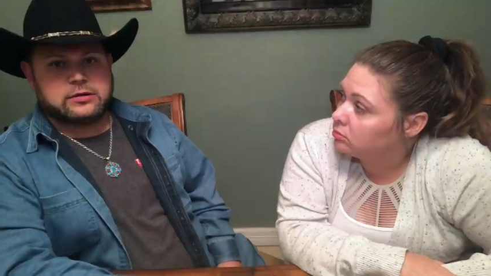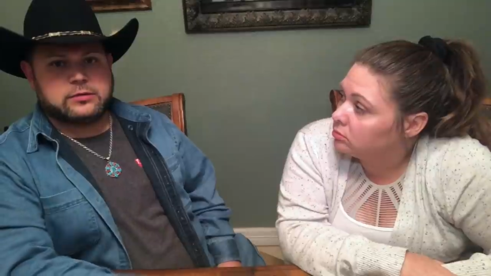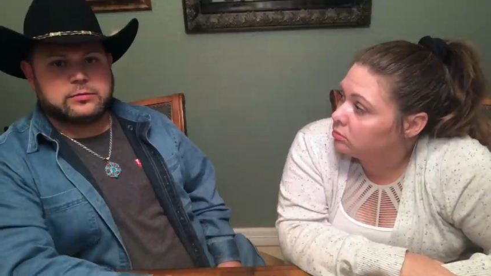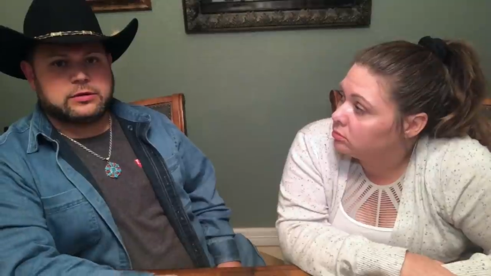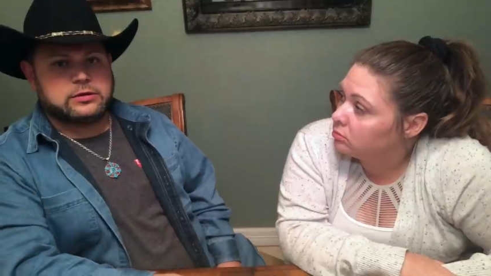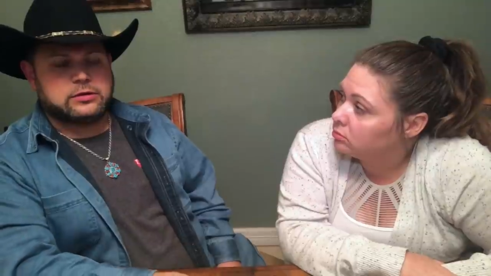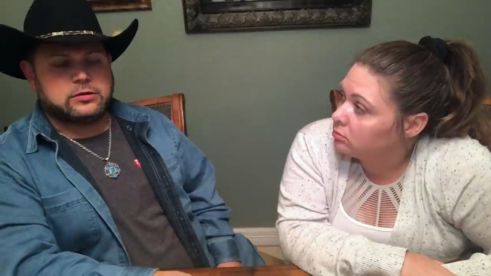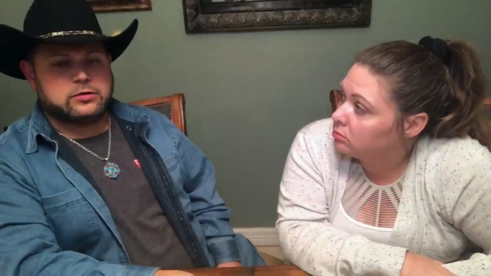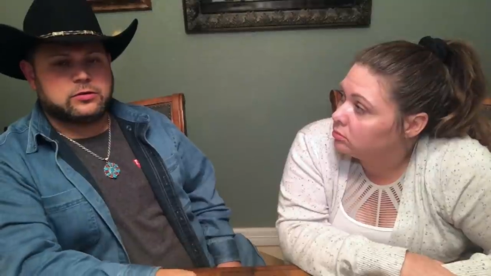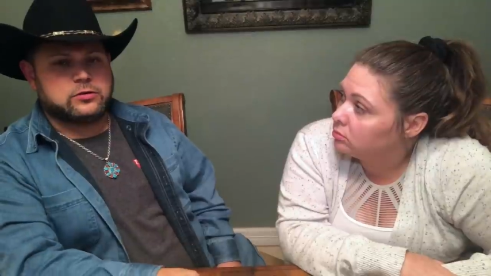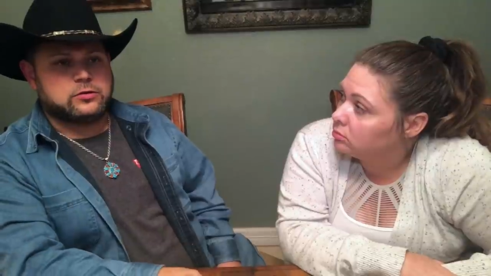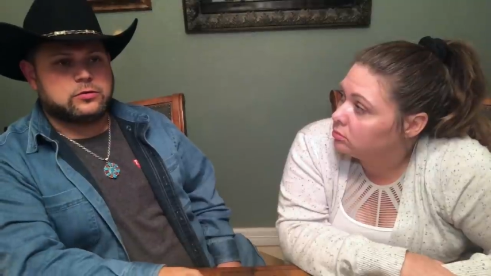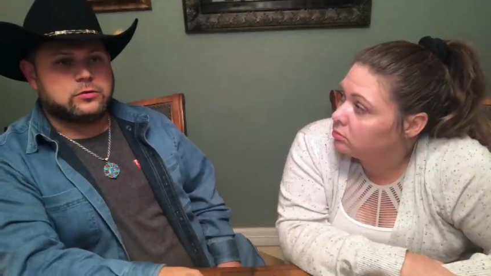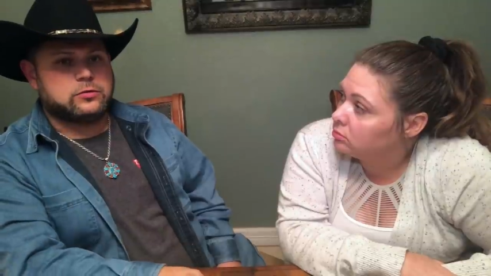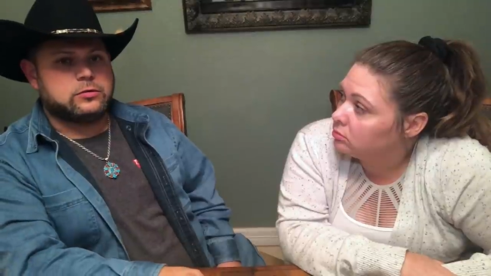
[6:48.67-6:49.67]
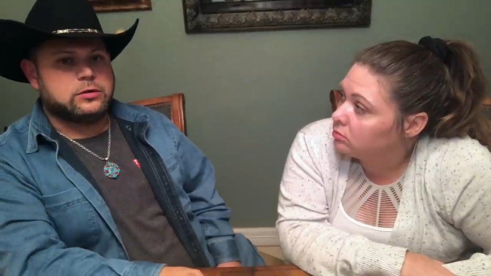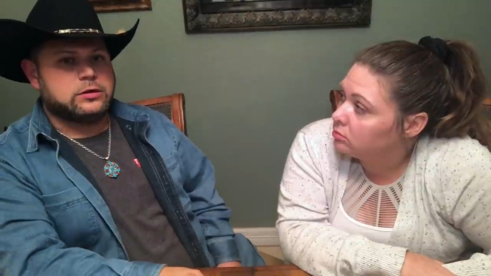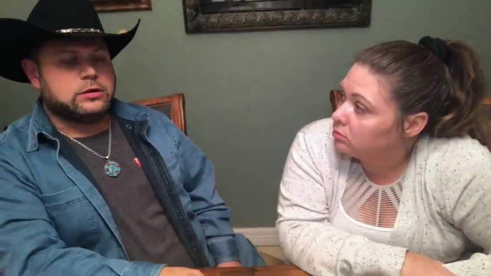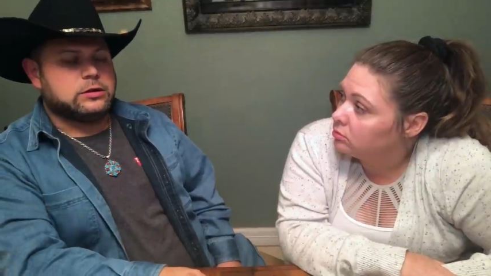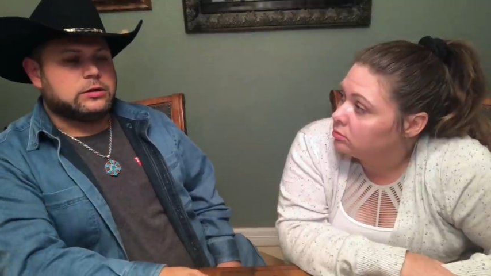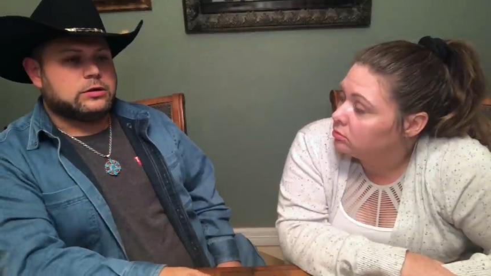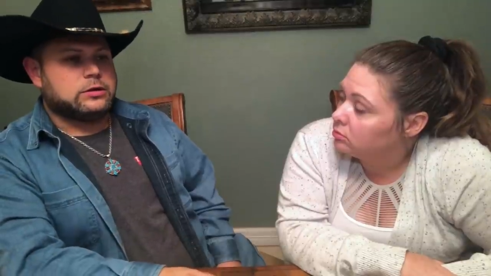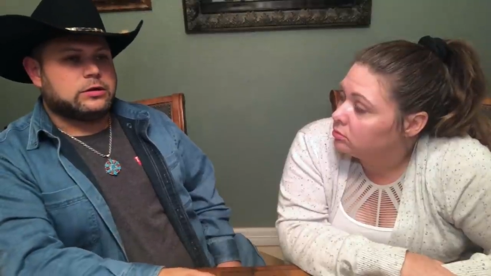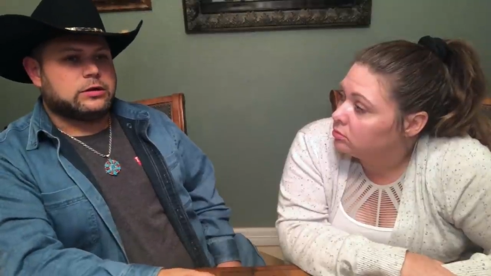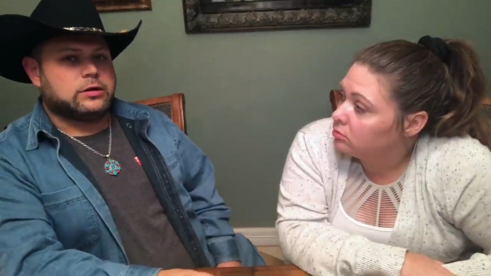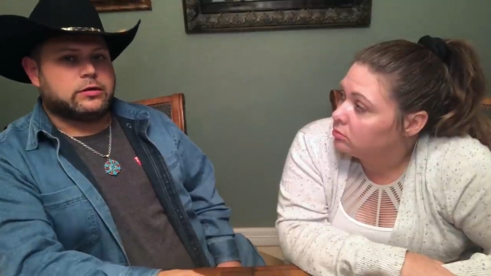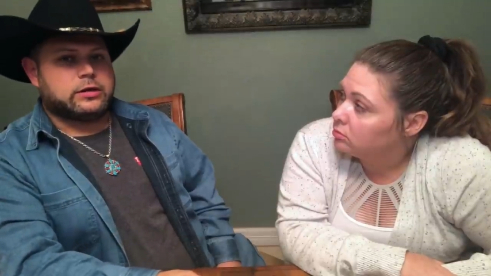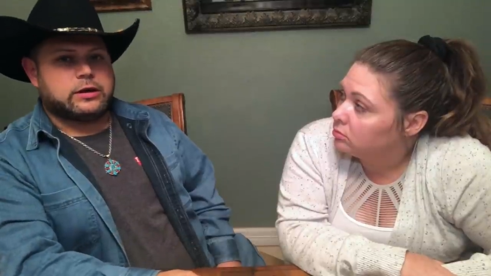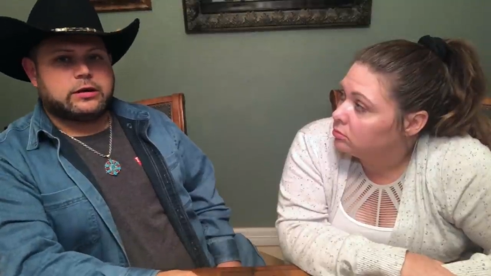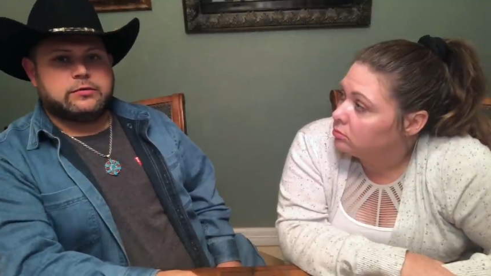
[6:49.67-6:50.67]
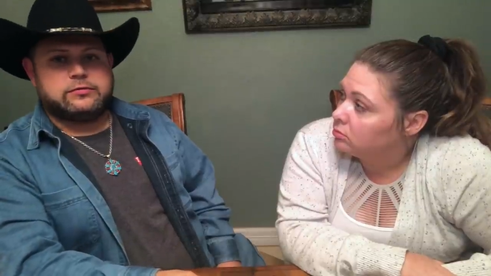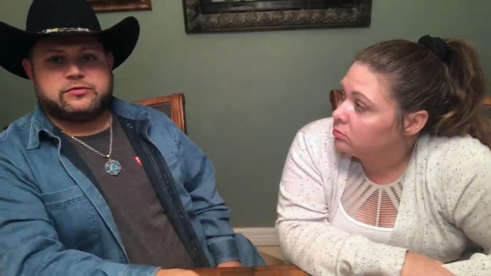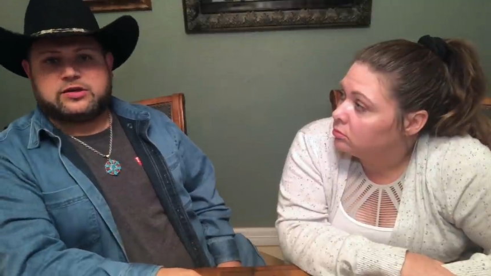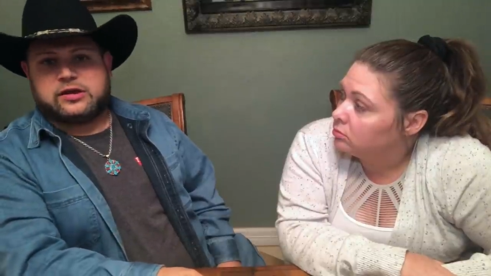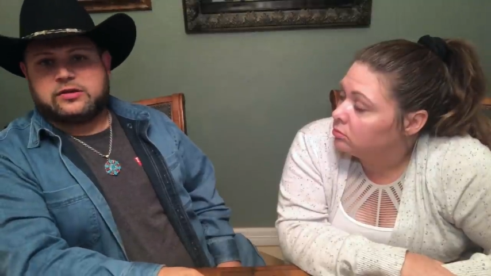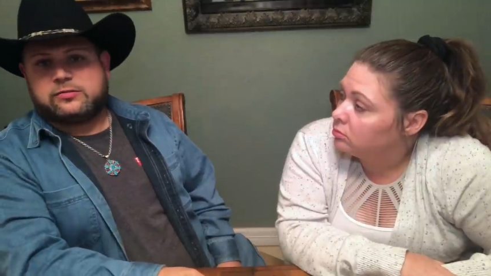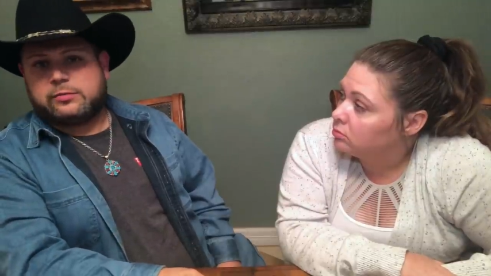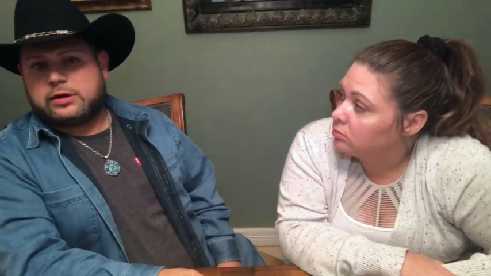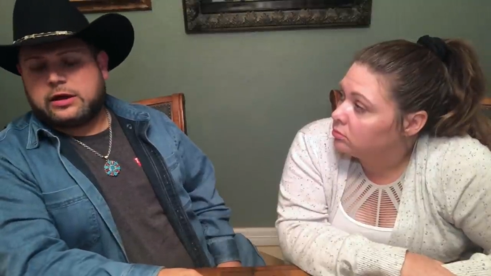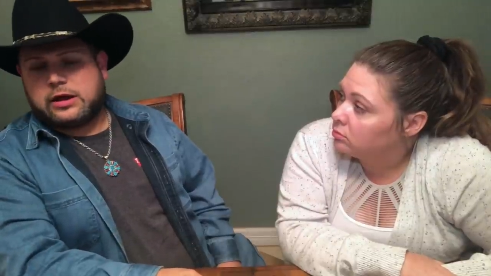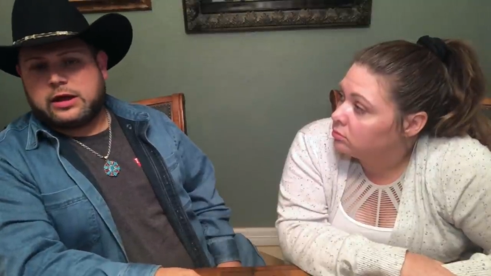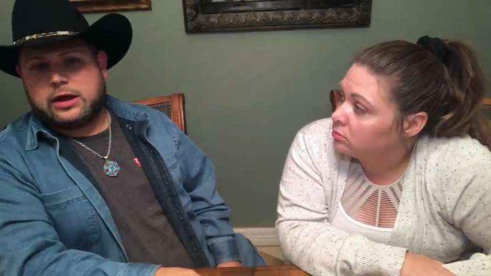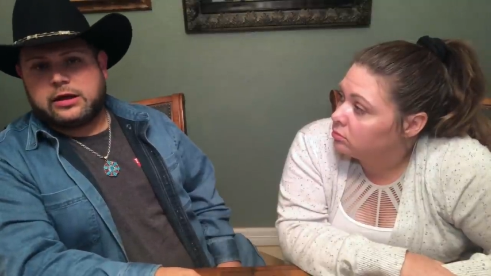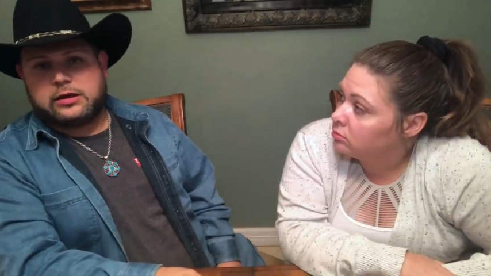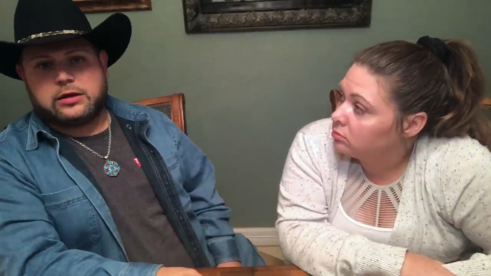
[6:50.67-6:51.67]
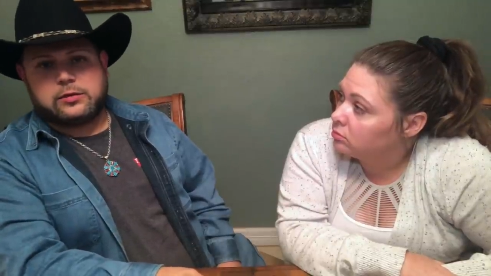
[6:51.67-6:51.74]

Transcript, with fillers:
Speaker 1: me to, you know, I get change my diet. They